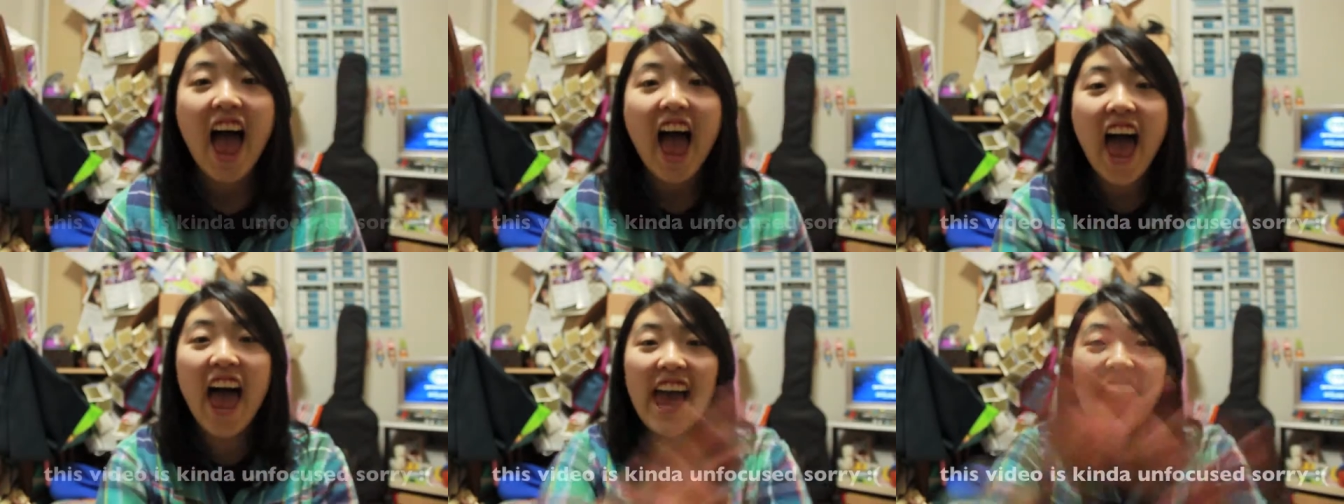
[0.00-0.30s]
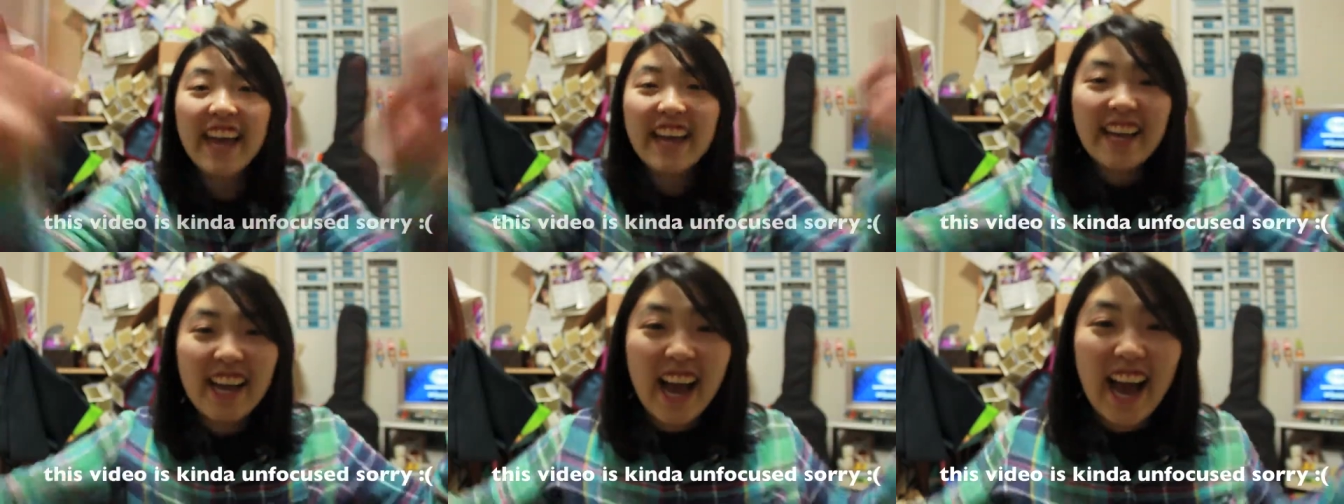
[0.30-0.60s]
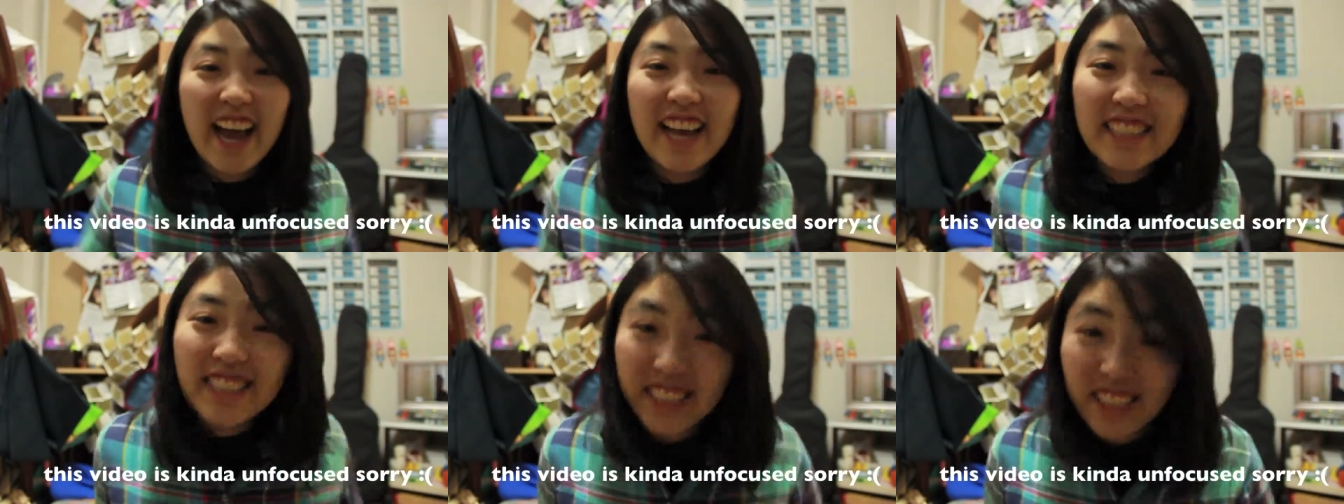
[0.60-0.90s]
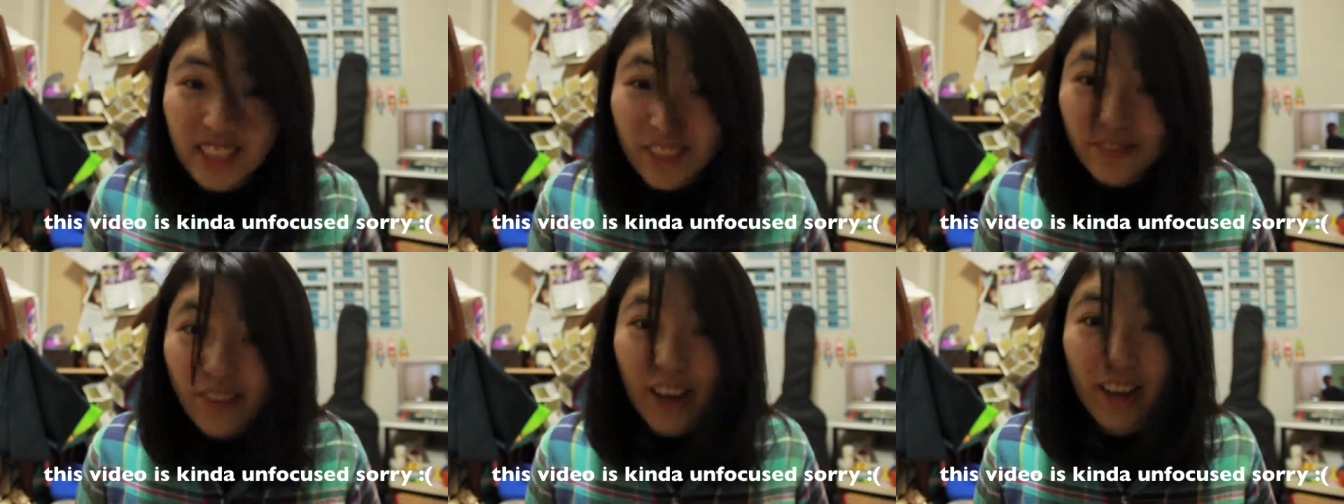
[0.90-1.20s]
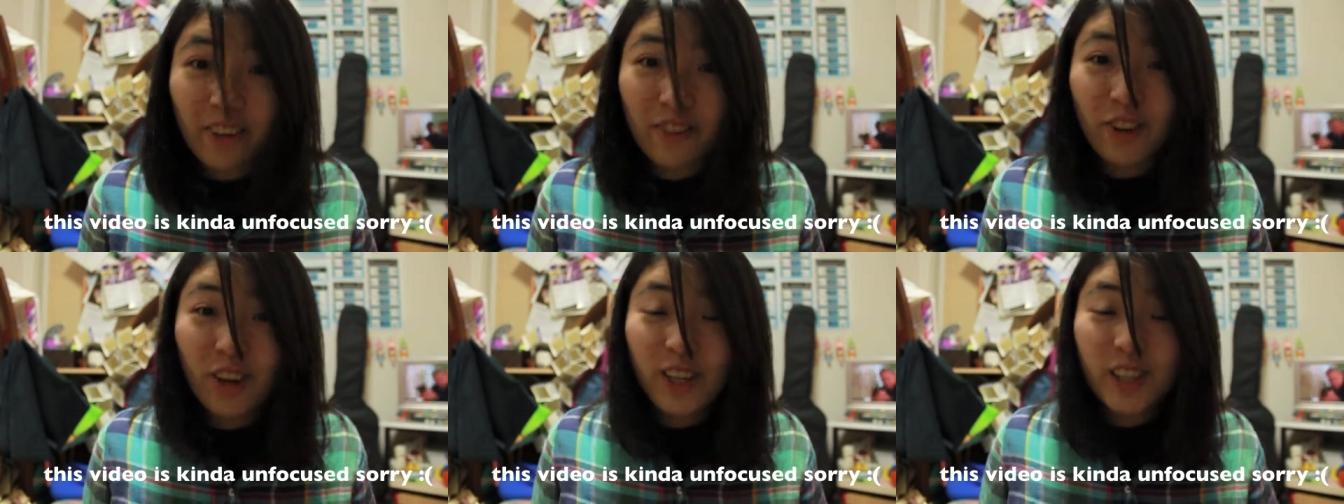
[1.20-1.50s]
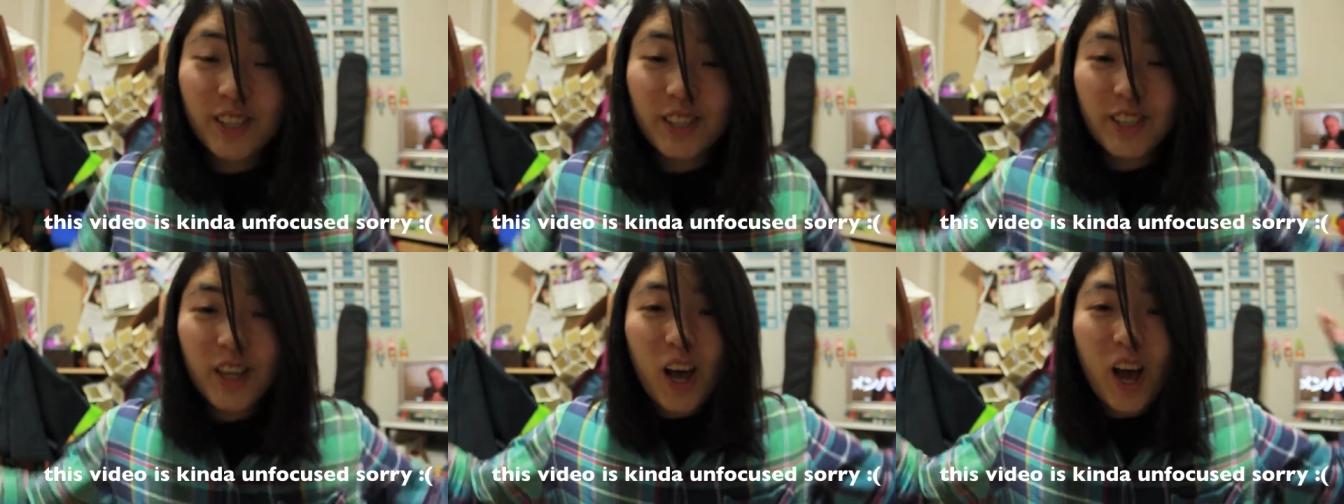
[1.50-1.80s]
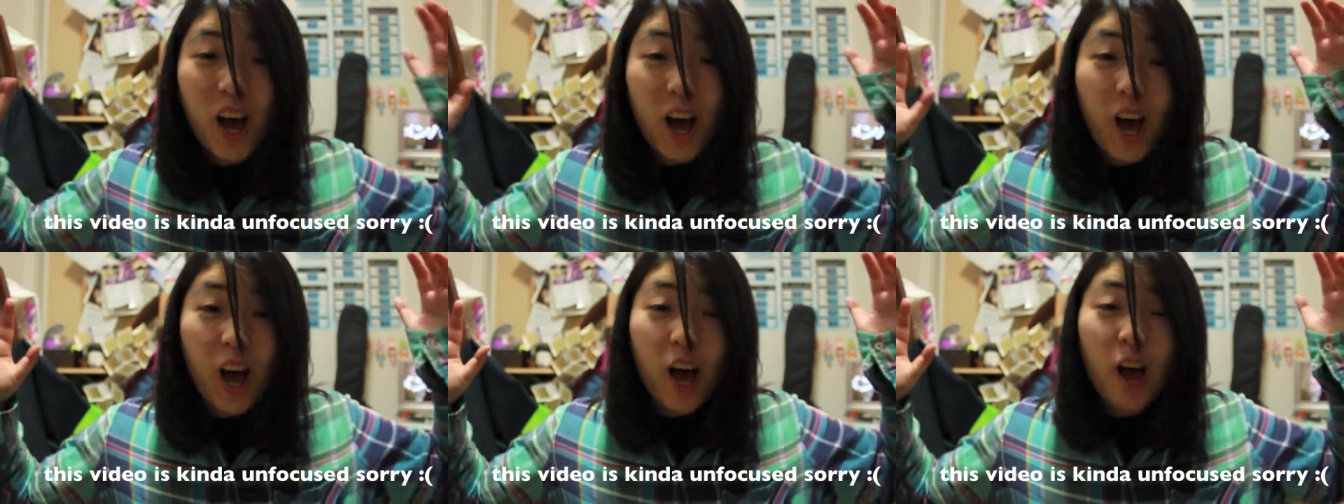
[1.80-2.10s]
Hey guys, it's Meg, what's
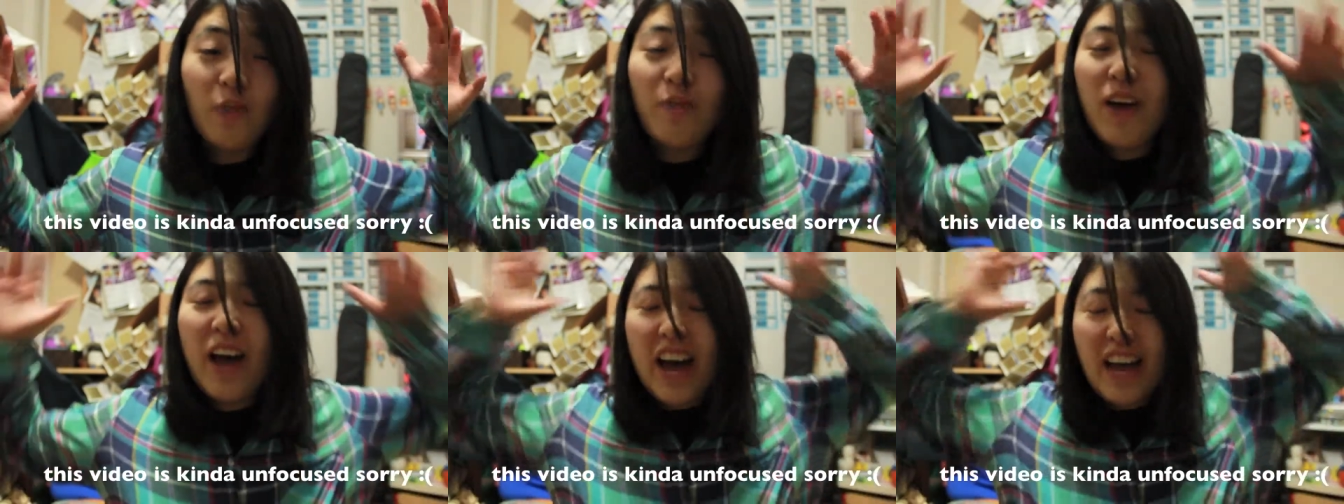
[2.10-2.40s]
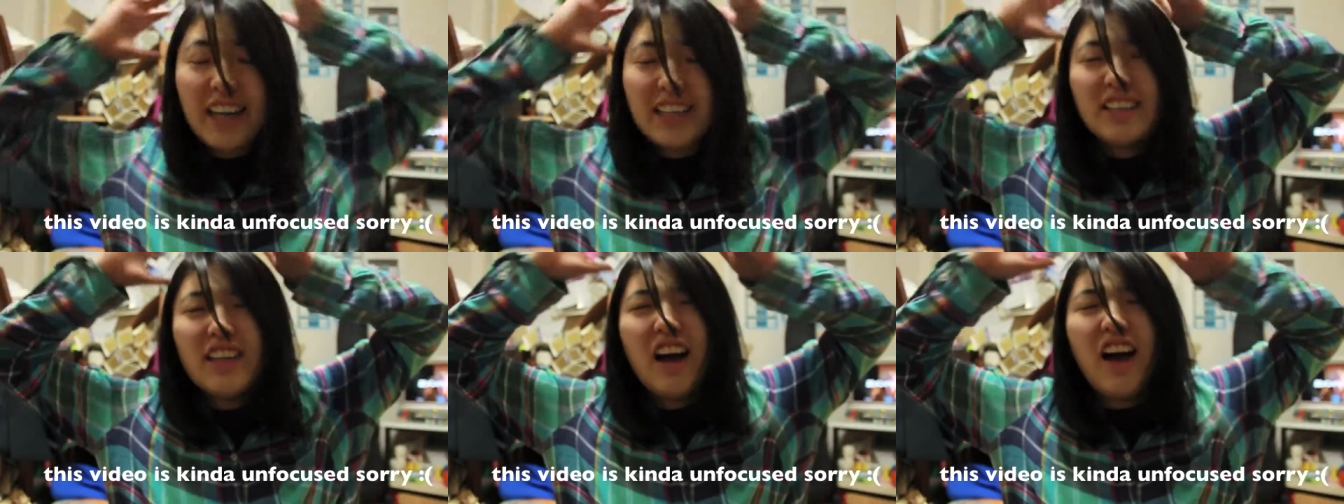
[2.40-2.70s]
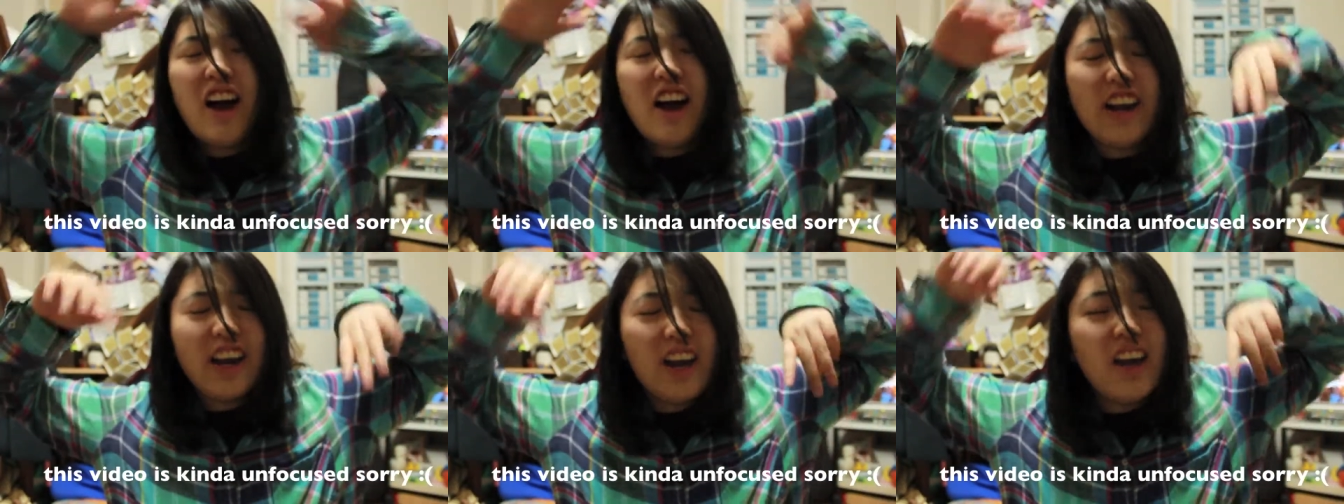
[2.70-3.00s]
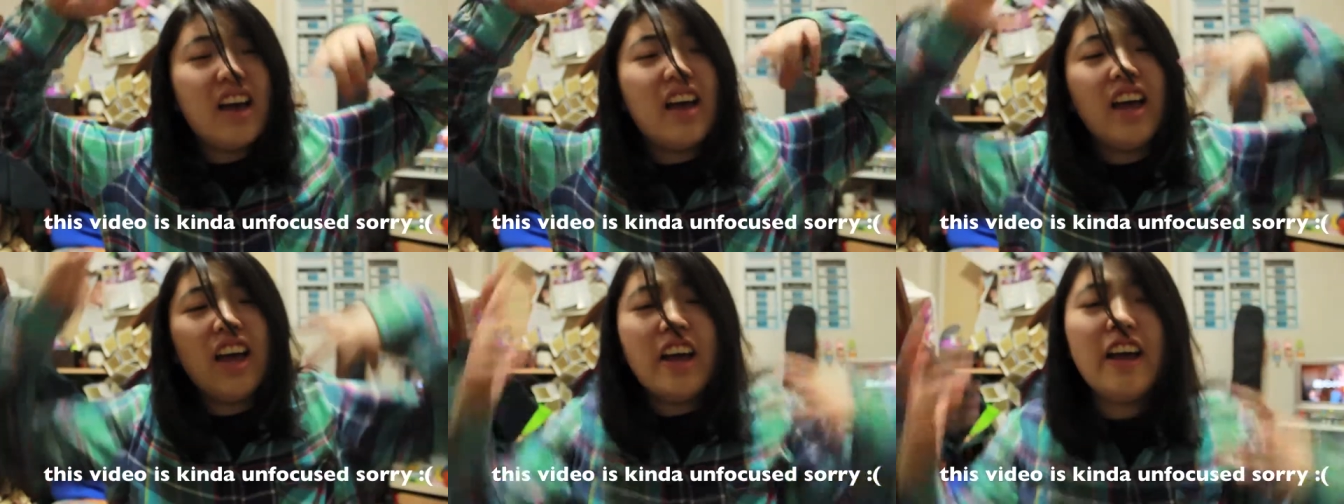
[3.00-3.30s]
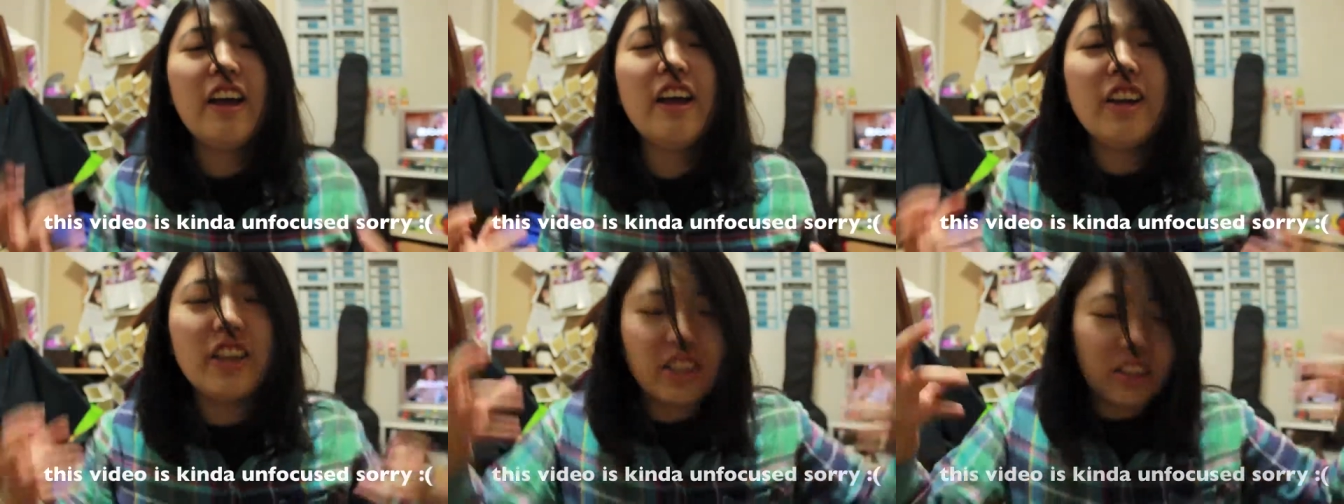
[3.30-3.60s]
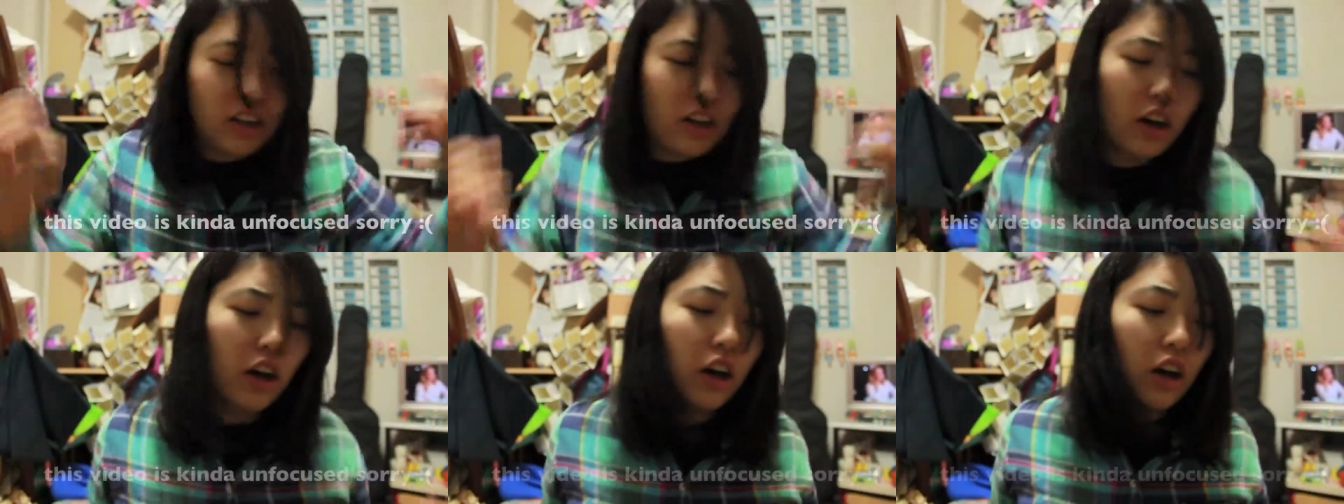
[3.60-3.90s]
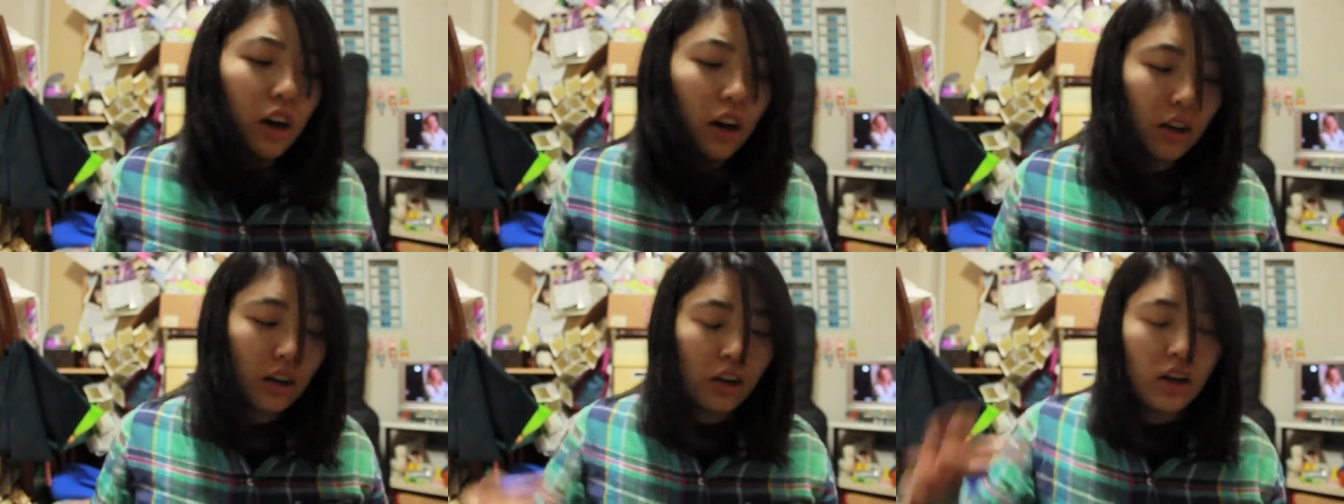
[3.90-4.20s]
up? I got a
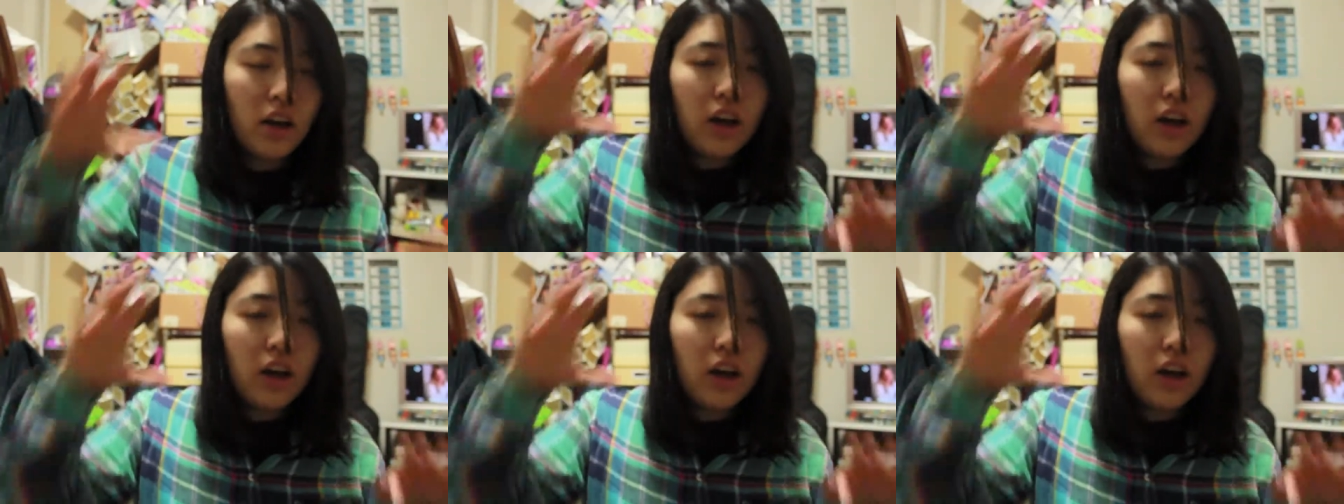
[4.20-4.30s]
haircut,